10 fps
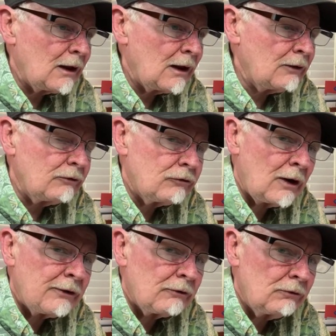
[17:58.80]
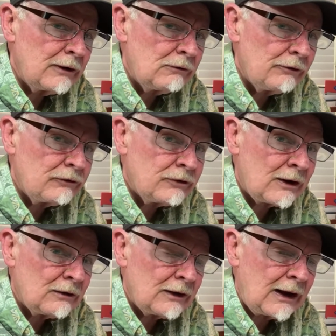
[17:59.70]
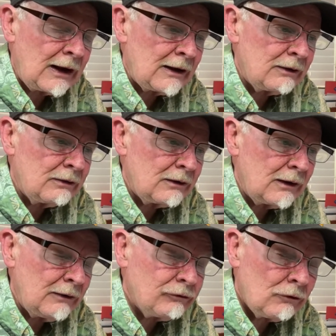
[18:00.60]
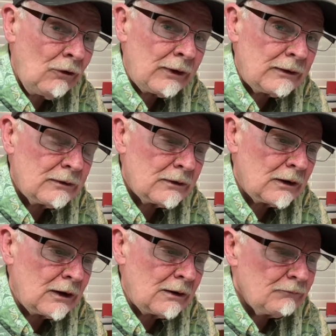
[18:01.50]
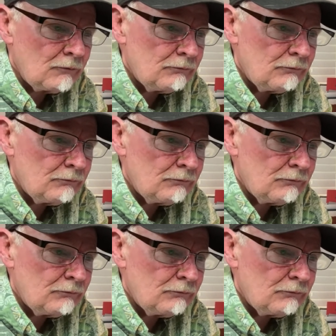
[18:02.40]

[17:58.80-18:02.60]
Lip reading: and try to really grow the channel. And it's growing. I'm